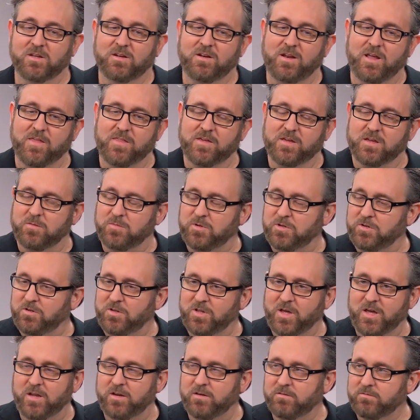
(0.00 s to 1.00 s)
Now they can be
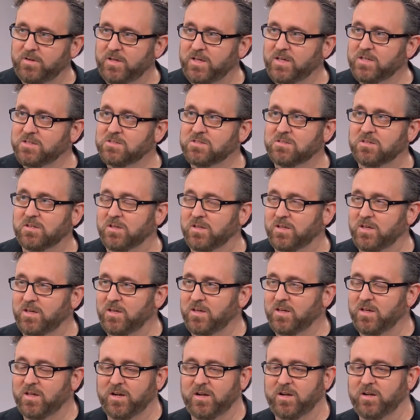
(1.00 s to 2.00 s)
done
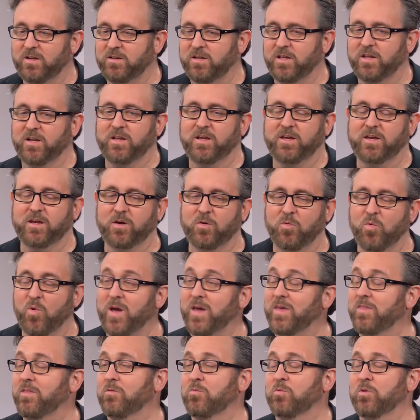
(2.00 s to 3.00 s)
instantly in a
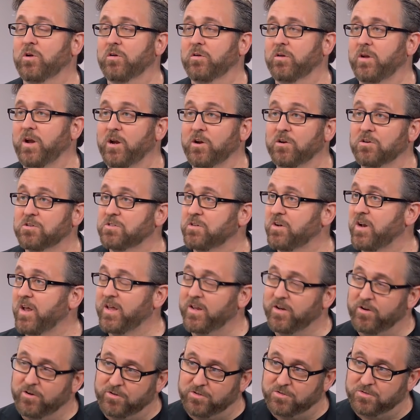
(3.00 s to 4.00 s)
way that where errors are not
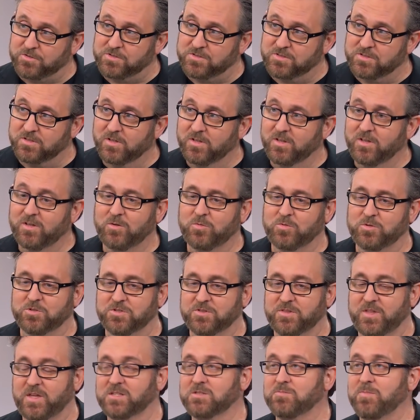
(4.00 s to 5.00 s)
introduced,
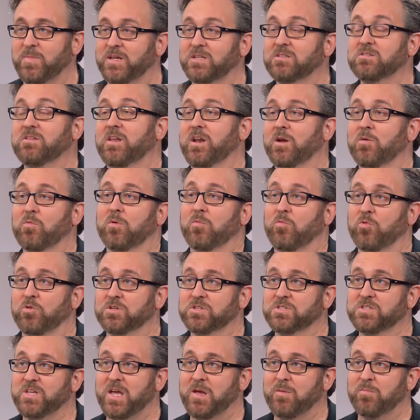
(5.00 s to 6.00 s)
which thus makes the network more
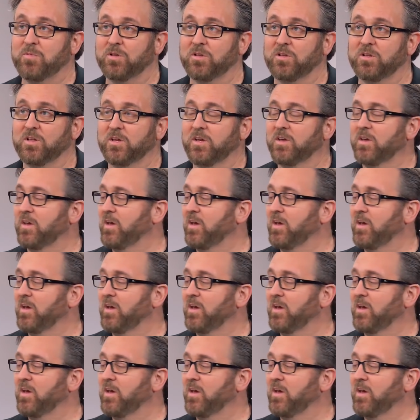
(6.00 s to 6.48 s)
stable.